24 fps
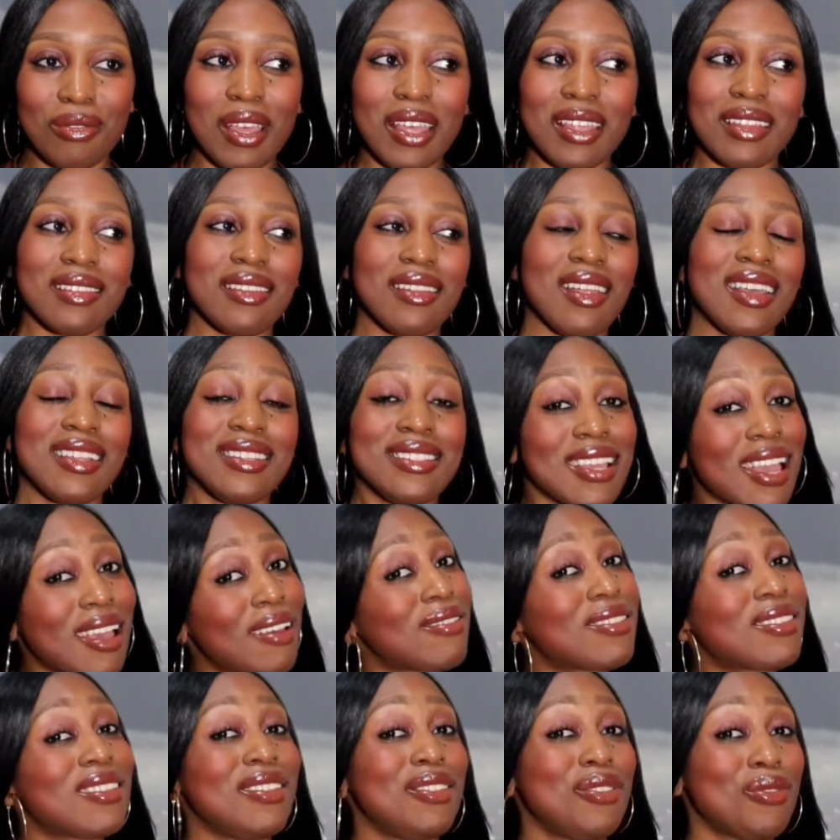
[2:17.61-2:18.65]
And I
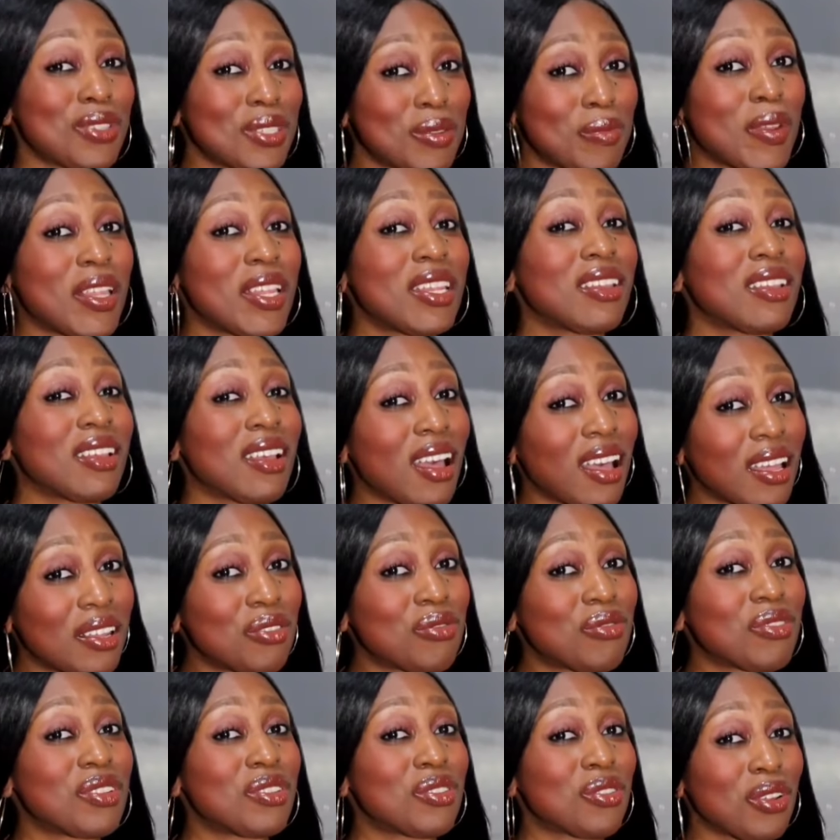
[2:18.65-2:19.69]
doubt that you're spending a
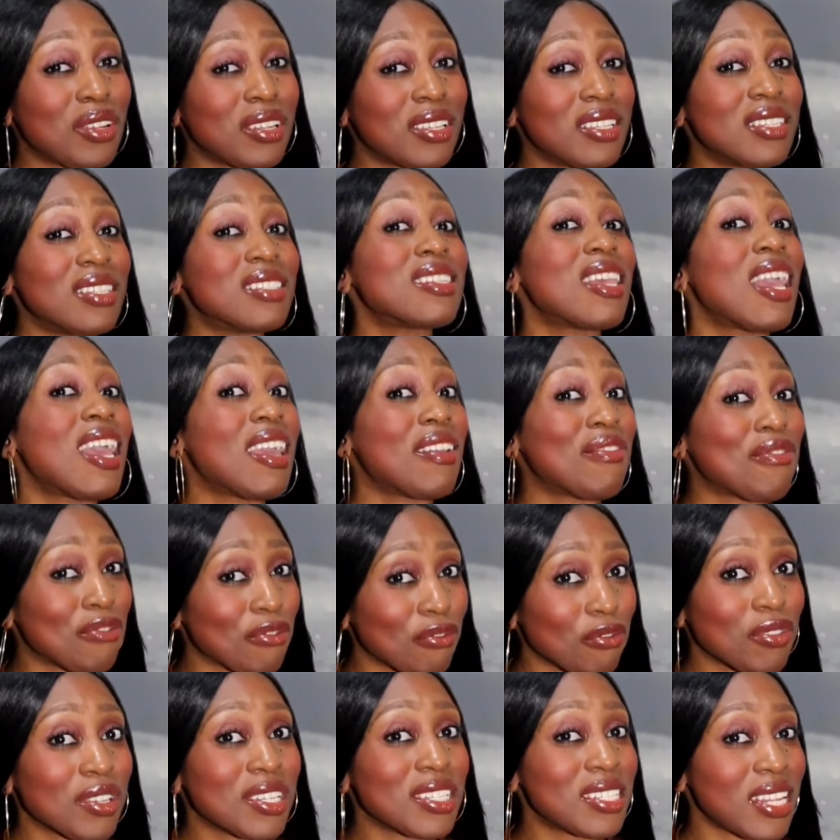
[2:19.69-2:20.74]
hundred dollars
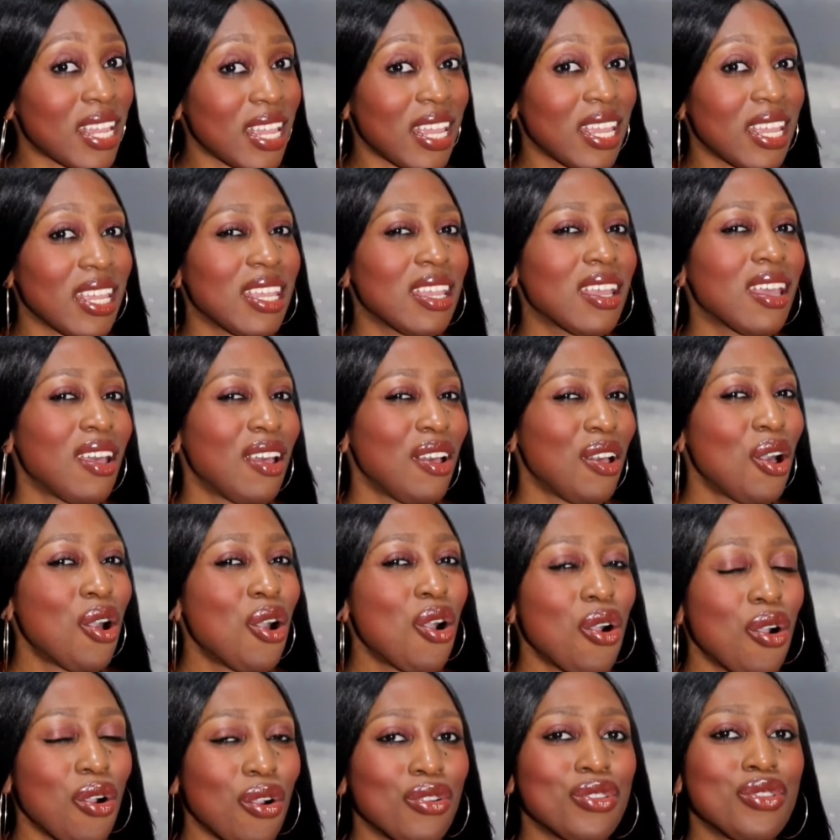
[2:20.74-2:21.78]
every day
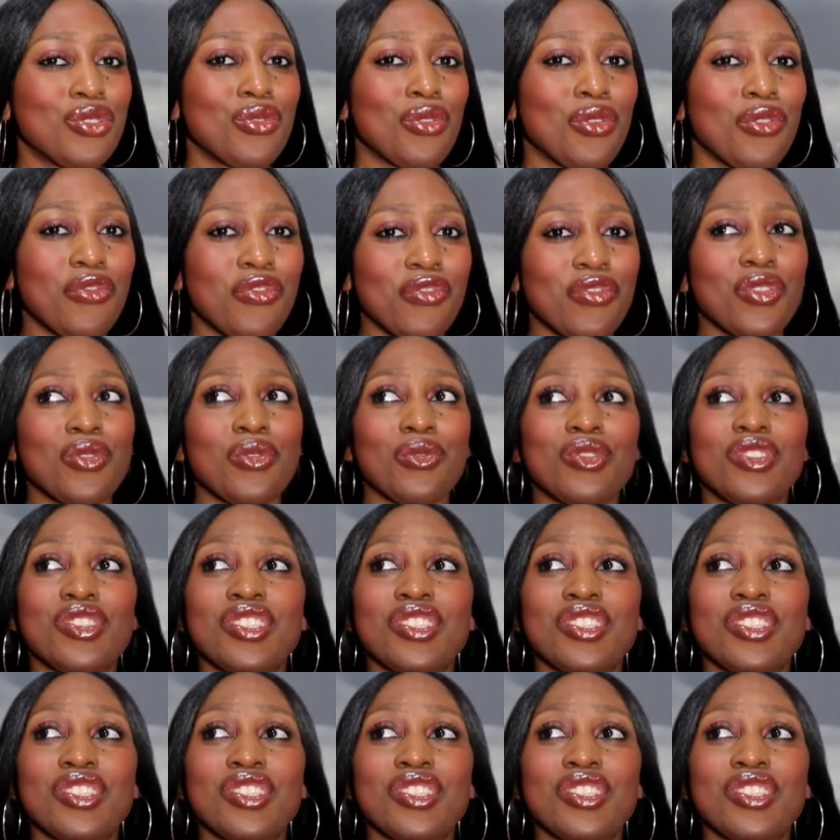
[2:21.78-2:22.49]
on your food.